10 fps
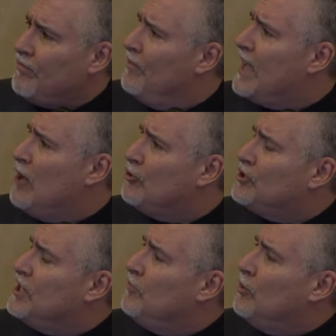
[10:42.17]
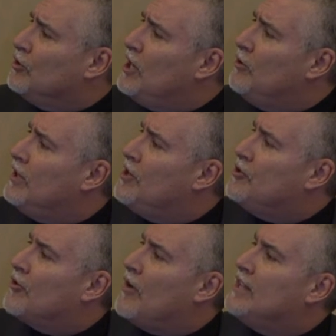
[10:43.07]
accounts receivable, general
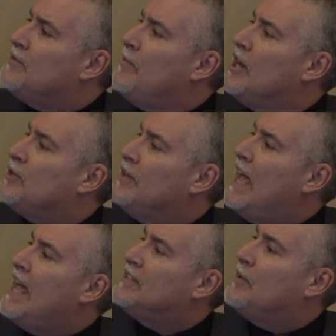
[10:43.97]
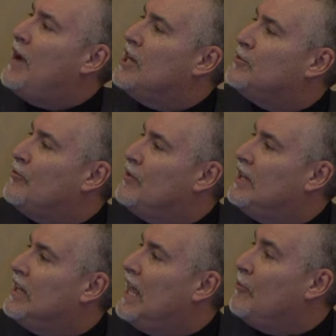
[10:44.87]
ledger, grants management, asset management,
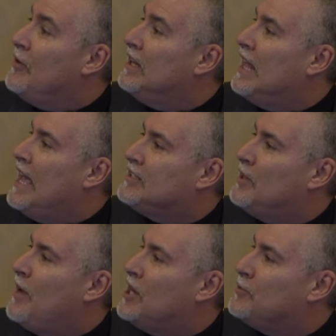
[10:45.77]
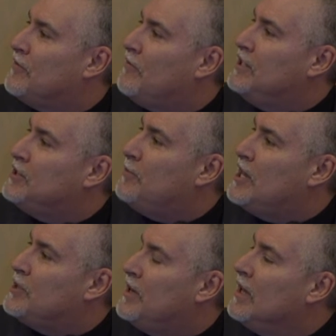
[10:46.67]
real asset management, funds
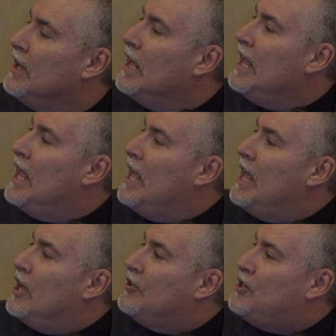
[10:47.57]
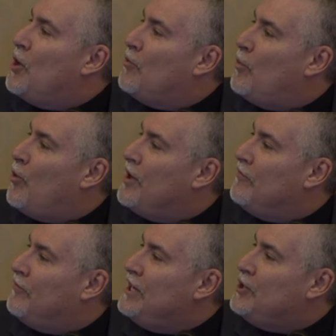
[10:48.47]
management, CO reporting,
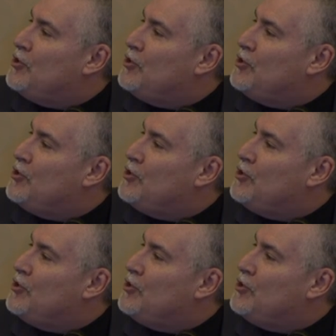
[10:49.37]
fleet